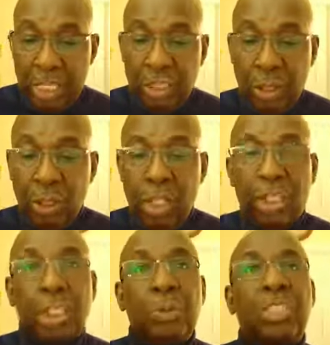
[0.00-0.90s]
So
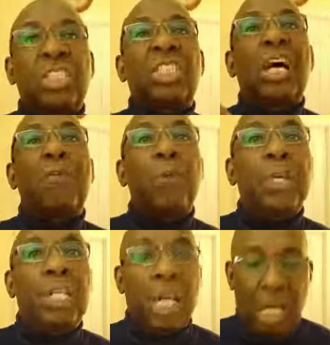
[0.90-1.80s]
she was
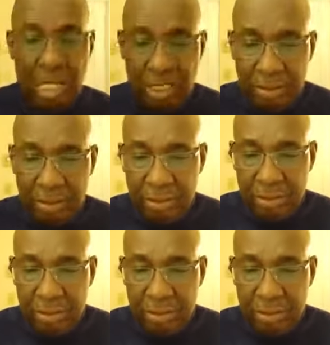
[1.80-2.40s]
suffering long.